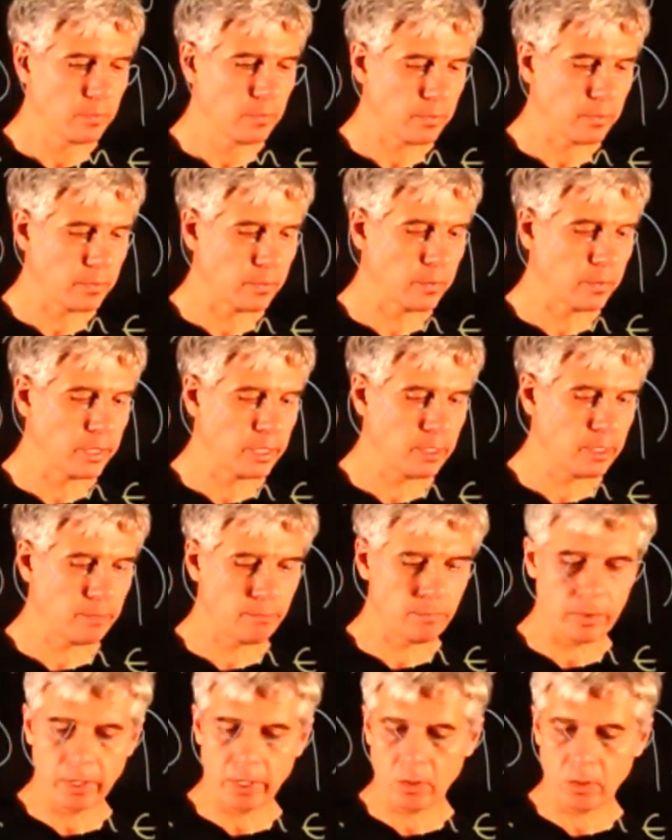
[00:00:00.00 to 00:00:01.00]
we
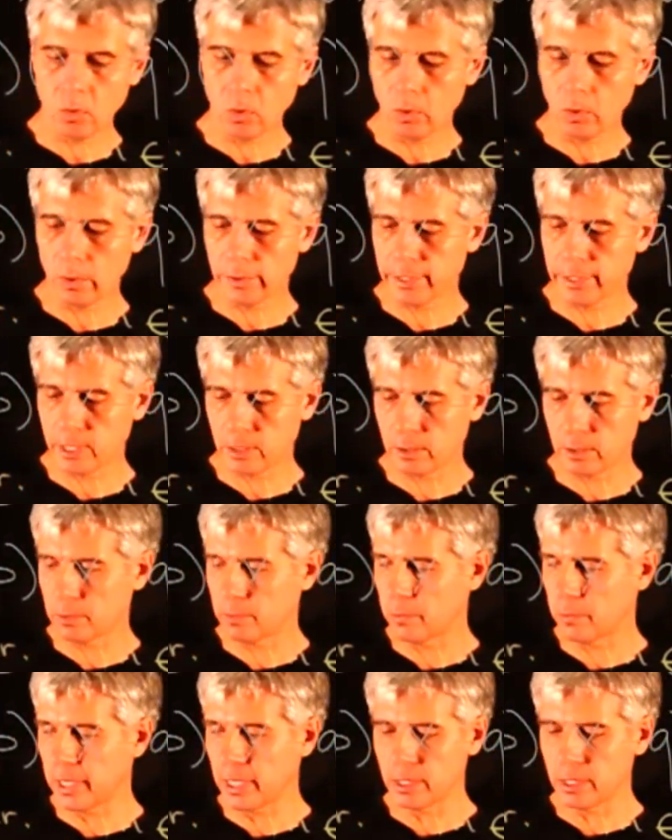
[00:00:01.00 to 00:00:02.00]
recall that
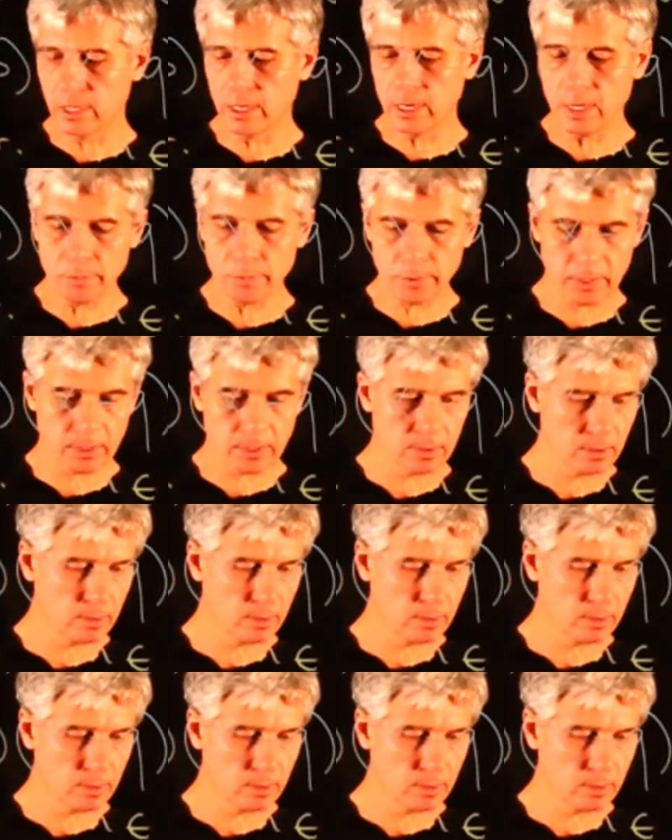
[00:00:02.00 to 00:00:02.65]
we encrypt